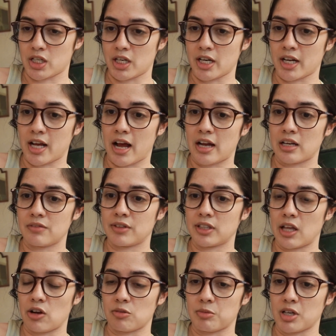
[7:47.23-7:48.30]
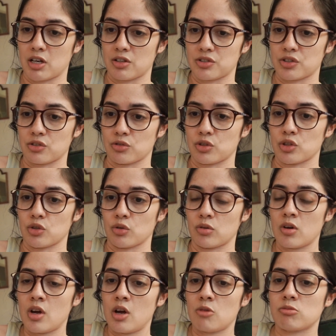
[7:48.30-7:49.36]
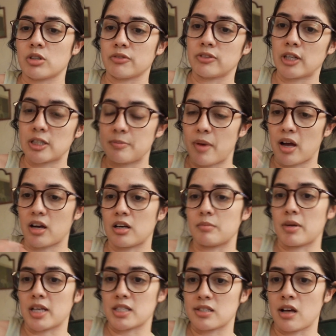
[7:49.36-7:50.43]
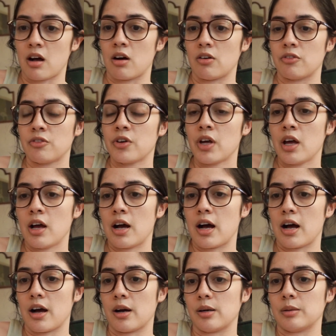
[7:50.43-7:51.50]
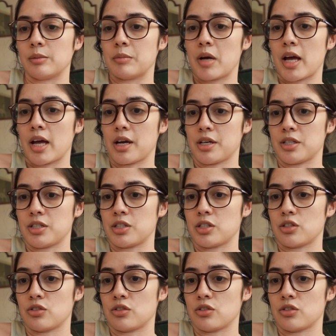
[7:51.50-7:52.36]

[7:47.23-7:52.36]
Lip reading: and it kind of allowed me also to reflect back on myself and